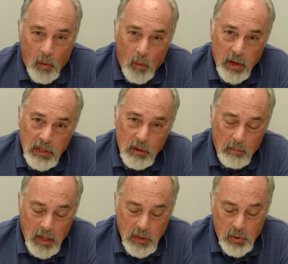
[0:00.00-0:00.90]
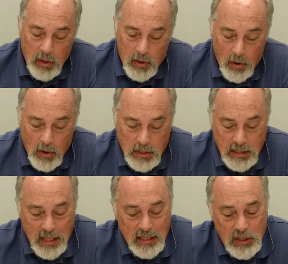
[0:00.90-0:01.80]
What does it mean to encourage?
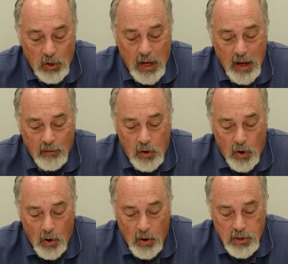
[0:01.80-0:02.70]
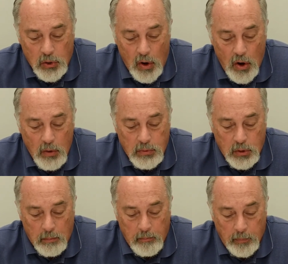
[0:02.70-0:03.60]
It says to give courage or hope
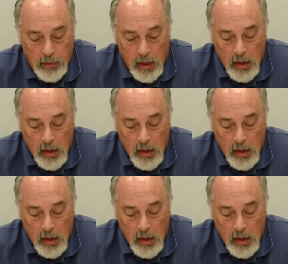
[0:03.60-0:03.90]
to